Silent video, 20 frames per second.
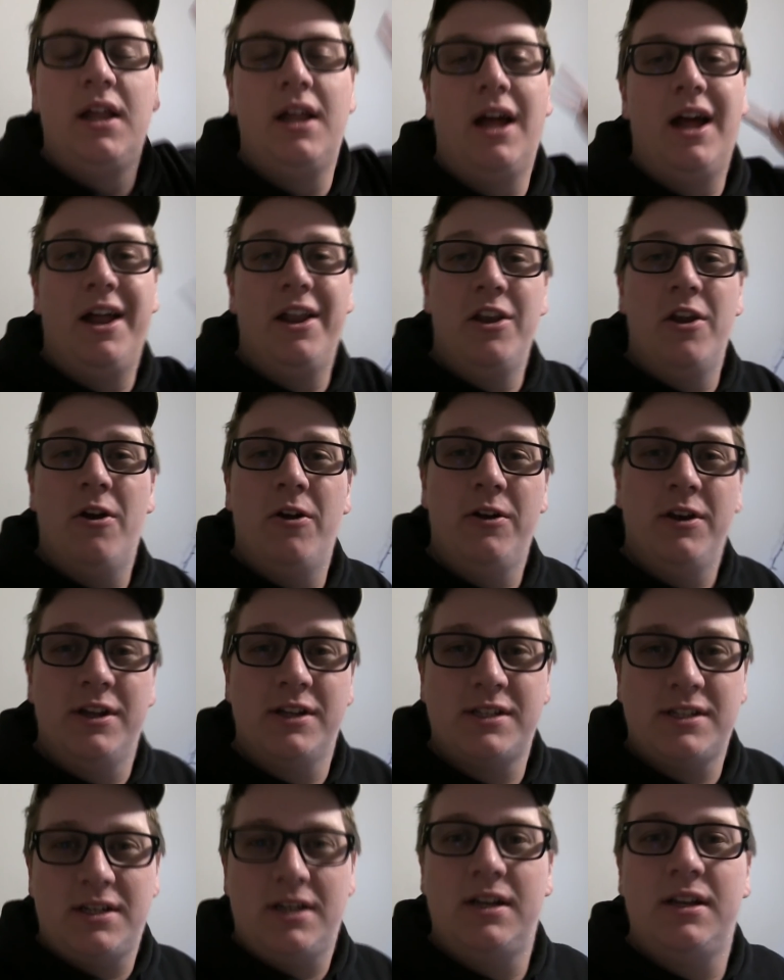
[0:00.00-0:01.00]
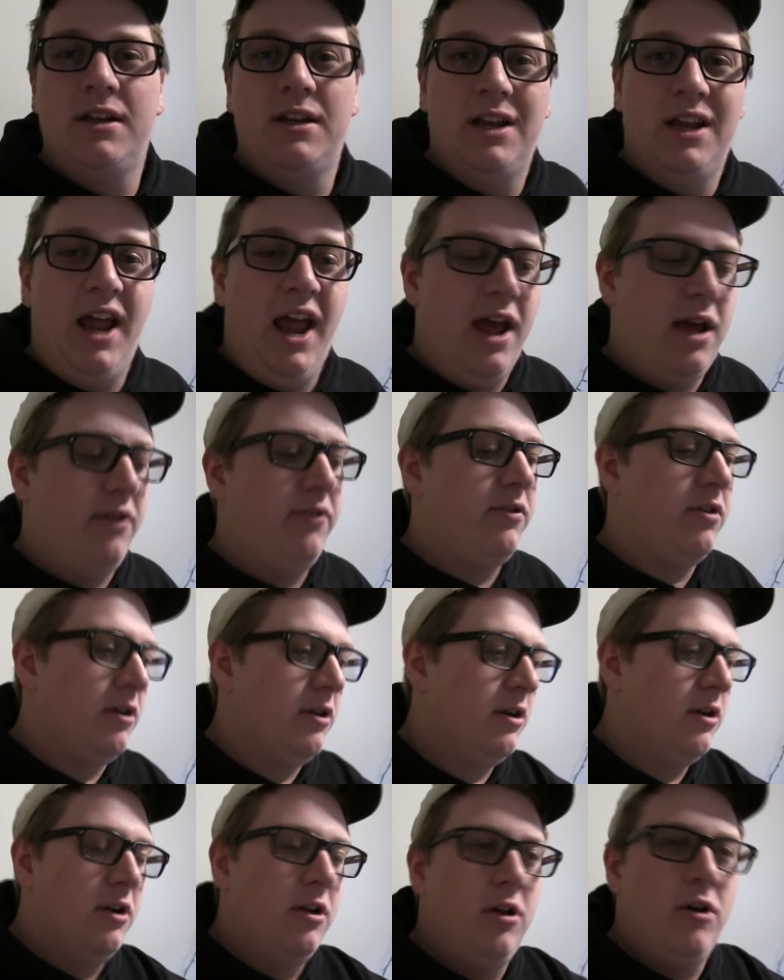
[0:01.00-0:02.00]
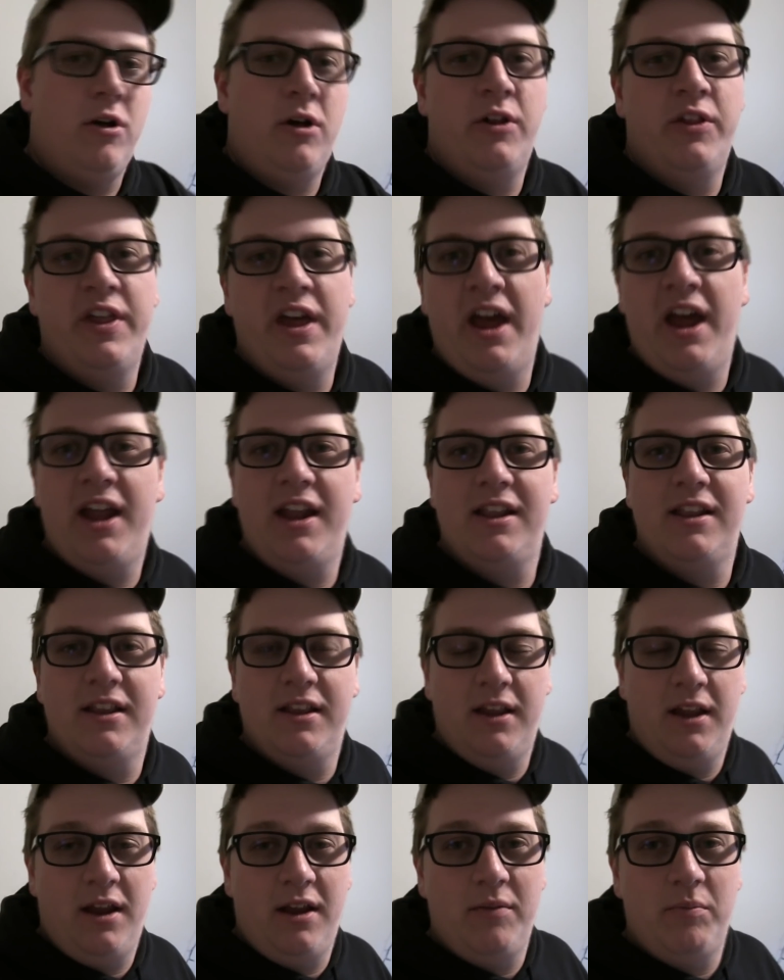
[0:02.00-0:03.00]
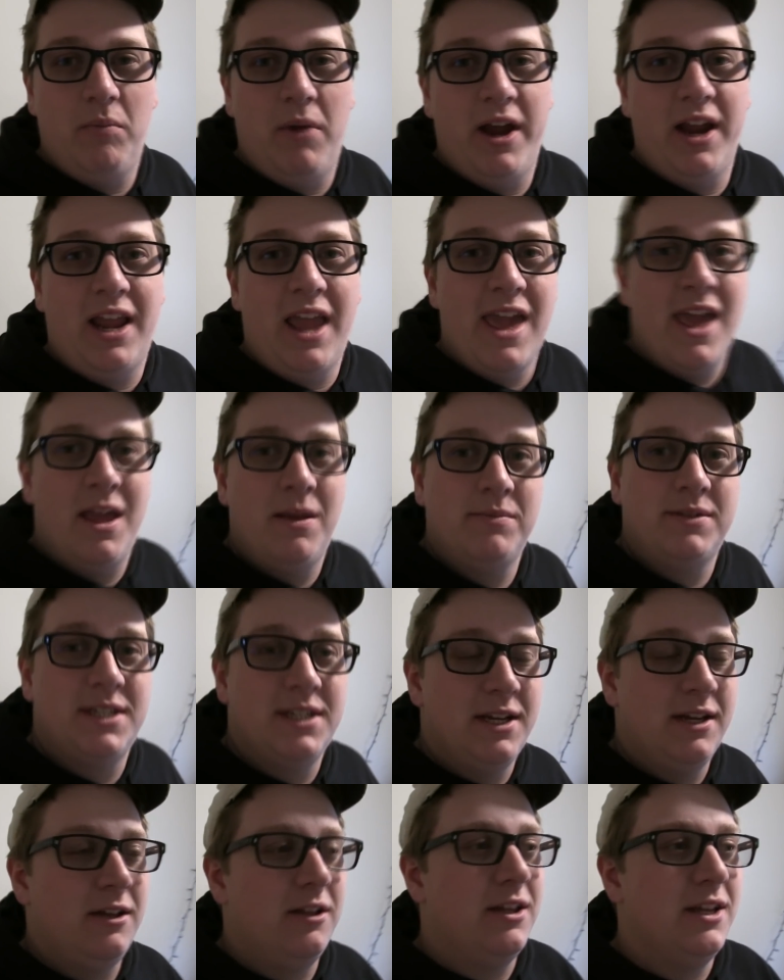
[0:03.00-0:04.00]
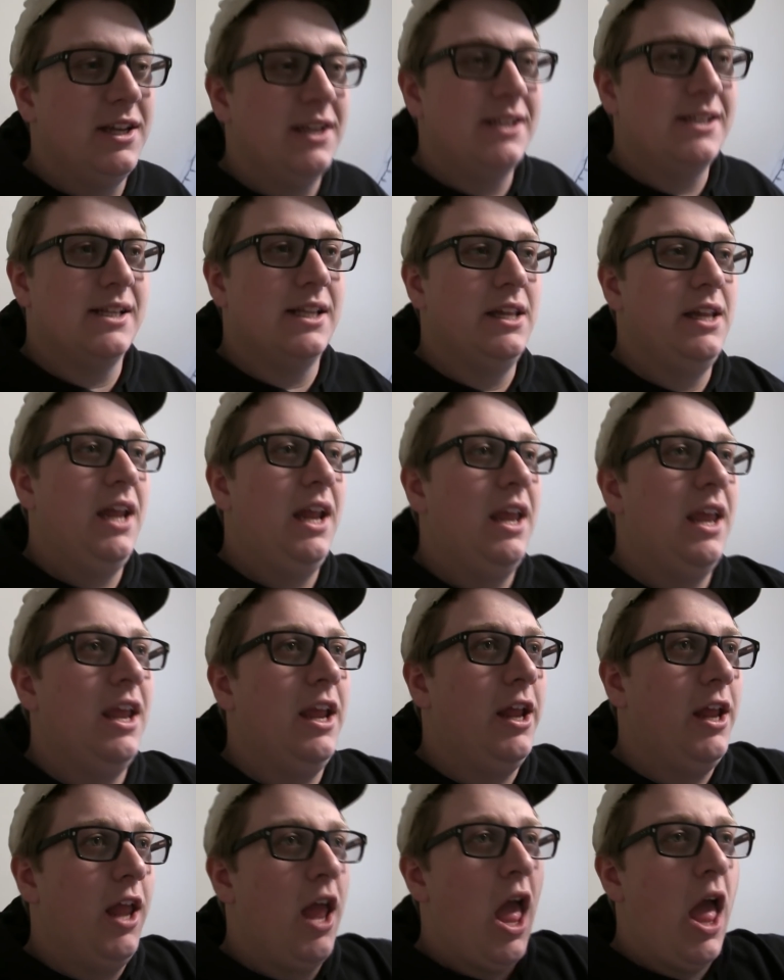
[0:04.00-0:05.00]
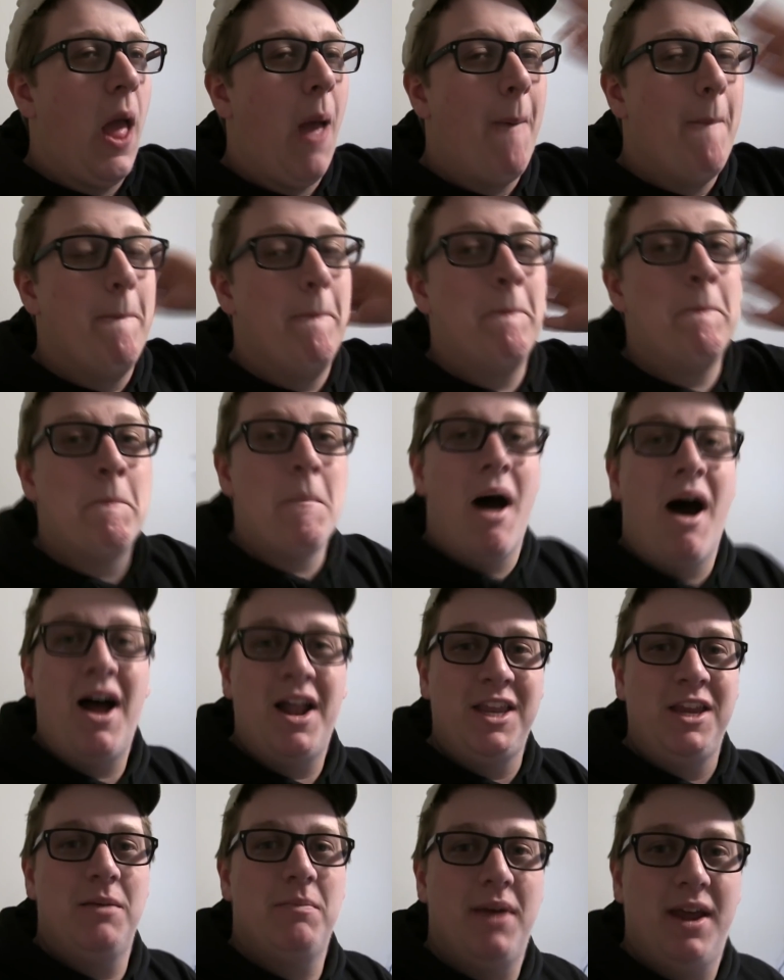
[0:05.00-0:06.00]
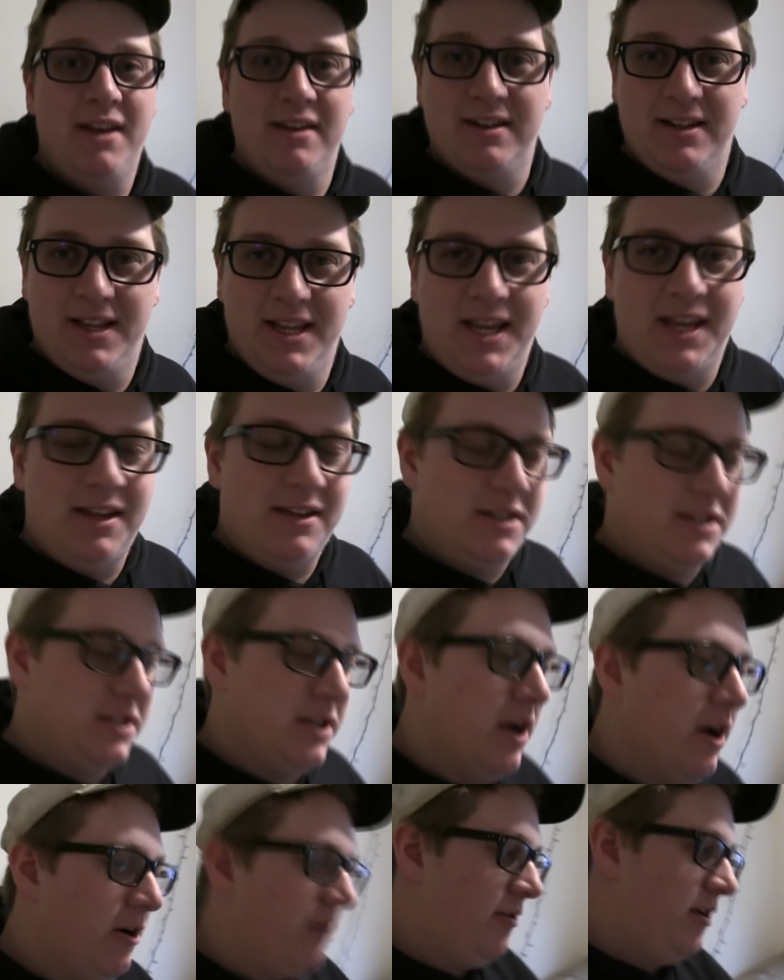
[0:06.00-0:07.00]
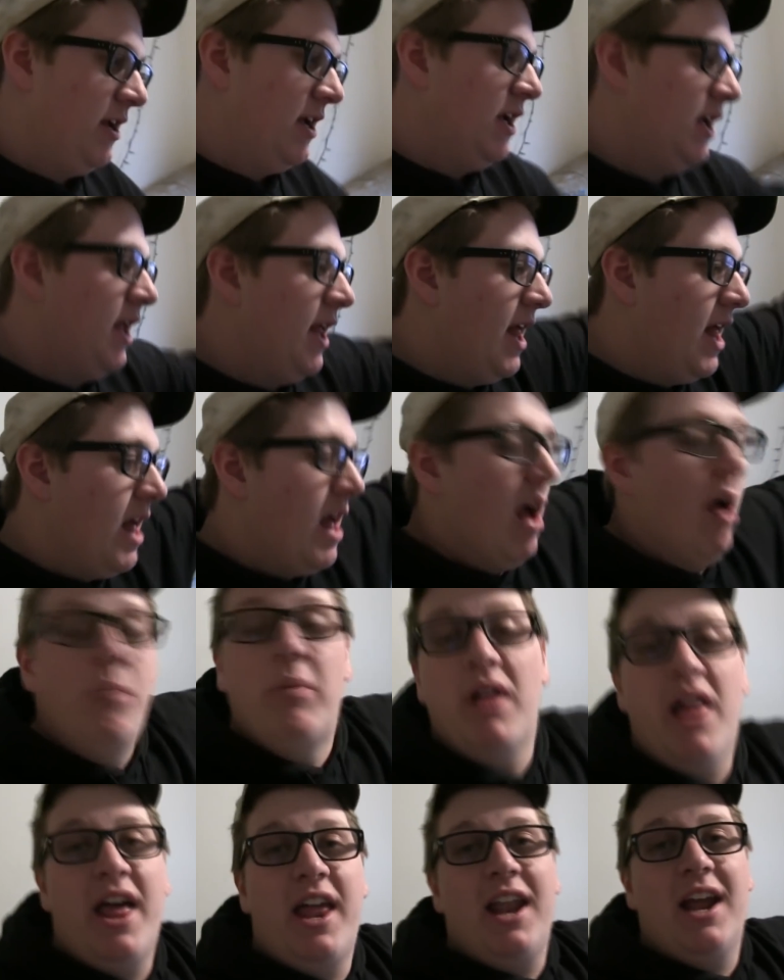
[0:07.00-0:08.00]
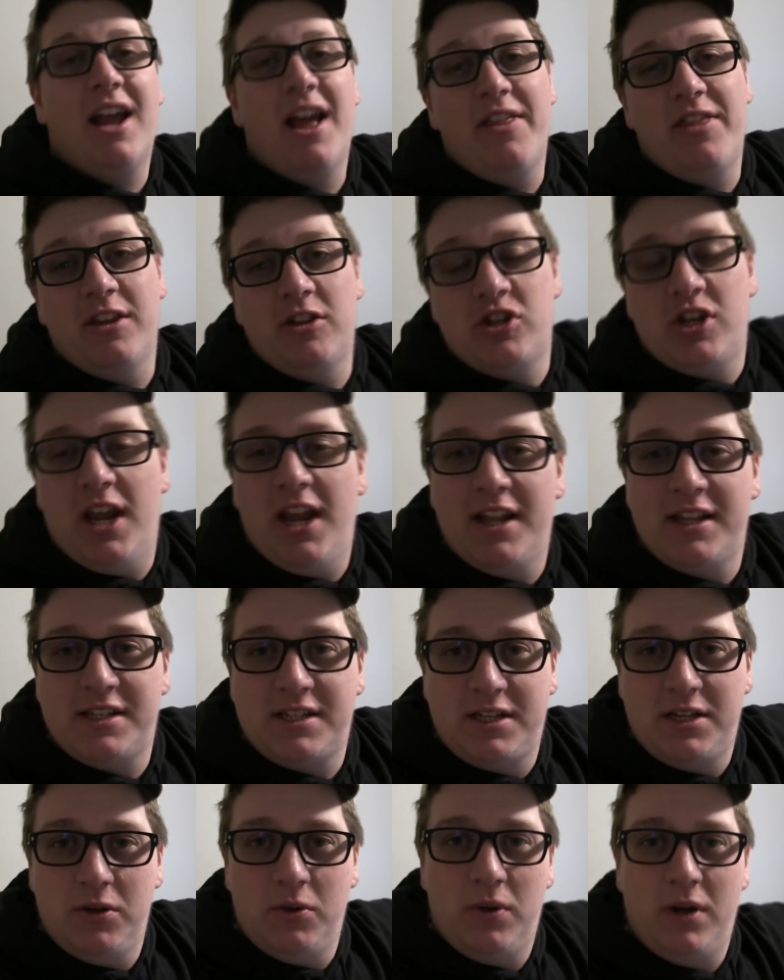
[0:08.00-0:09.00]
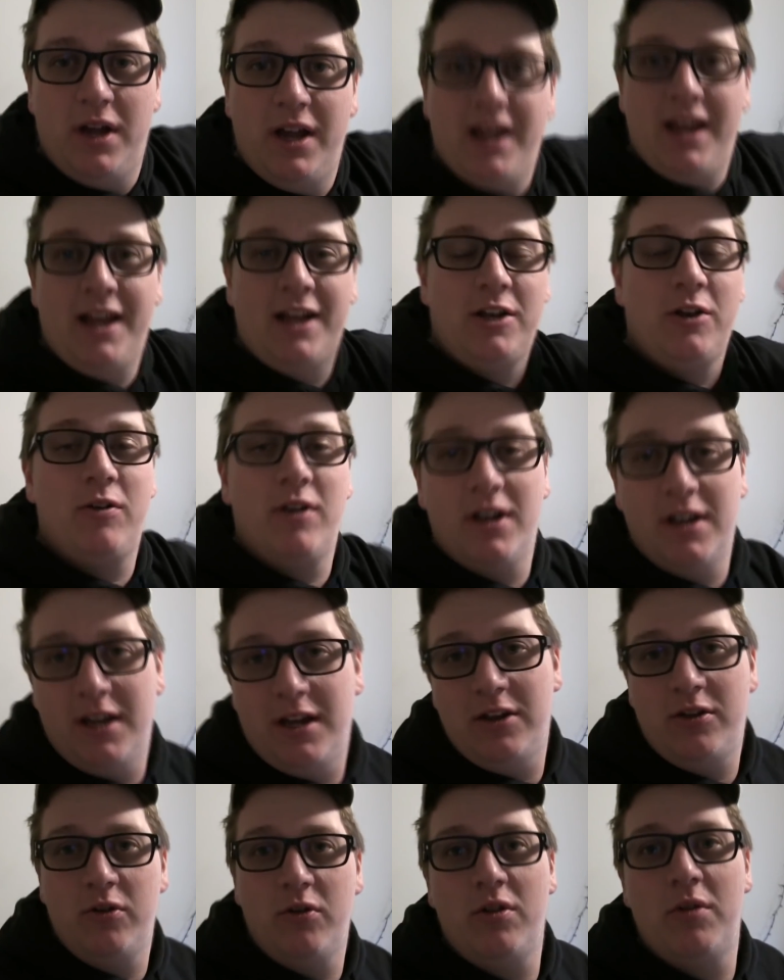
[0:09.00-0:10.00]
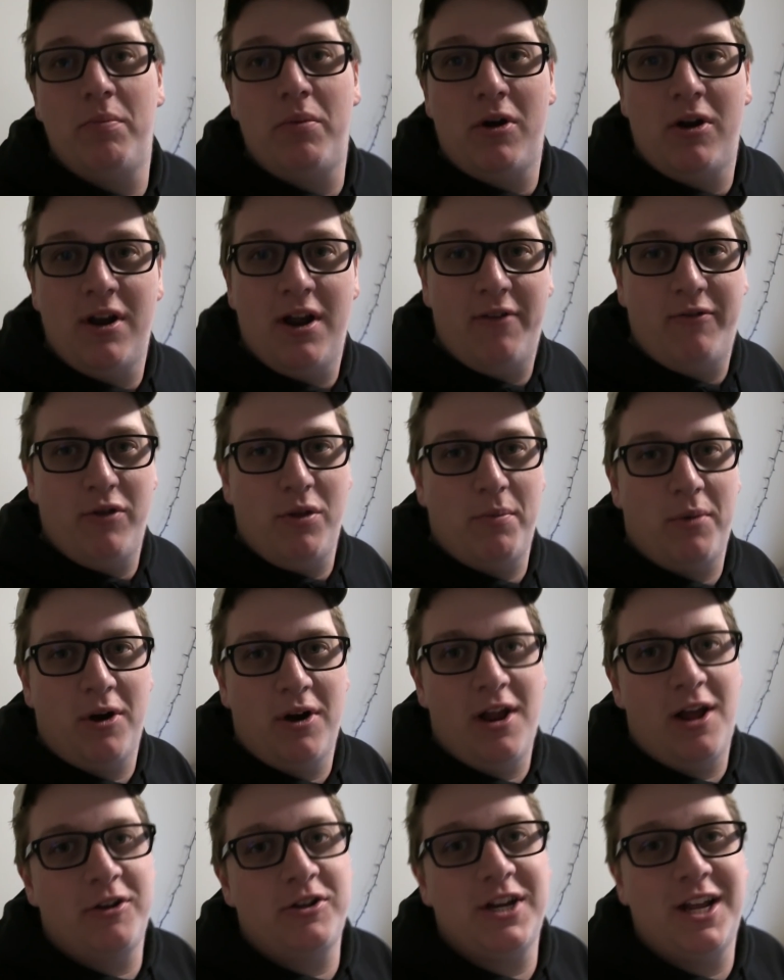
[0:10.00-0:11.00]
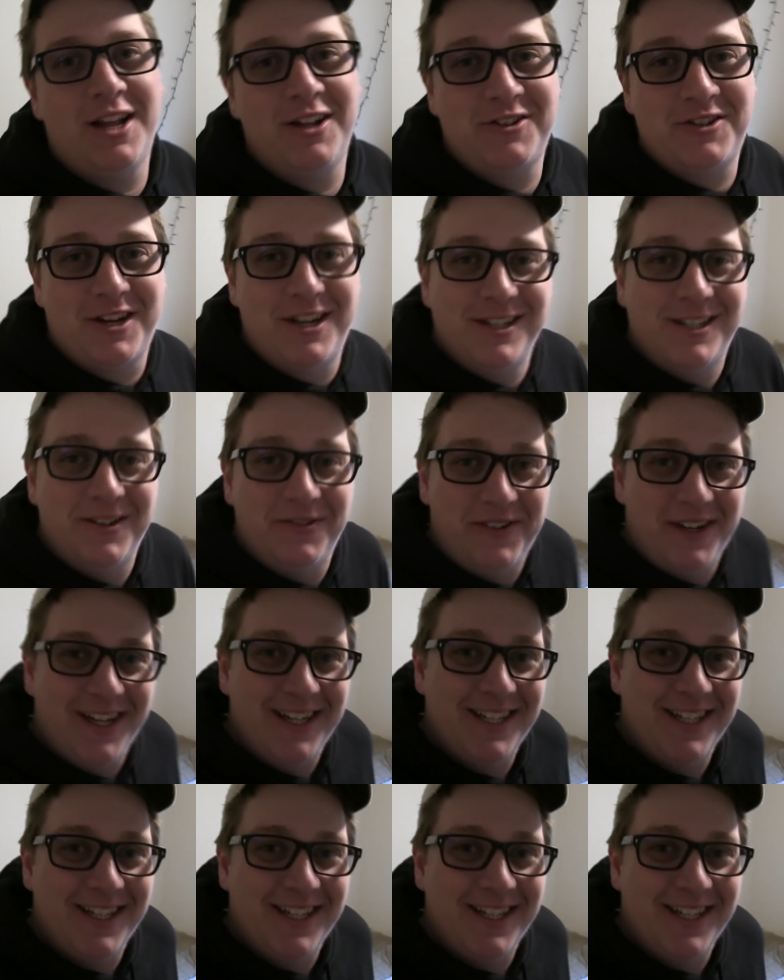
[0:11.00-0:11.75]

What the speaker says: I noticed after all that my cam seal is leaking monumentally. So I'm glad I got the chance to ignorantly do the burnout for the burnout challenge, because if I